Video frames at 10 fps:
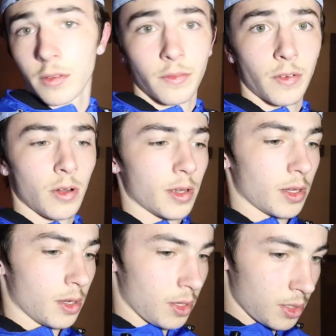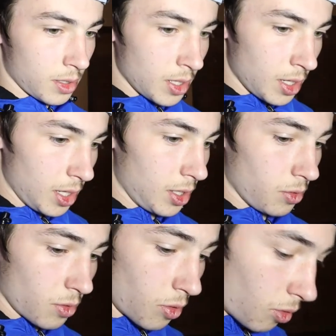like falling
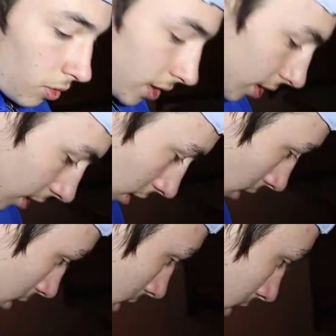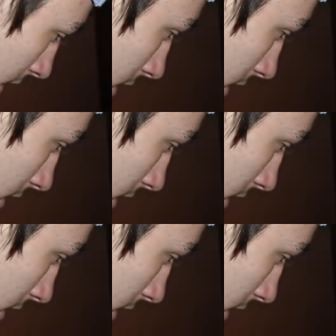into a hole and getting hurt and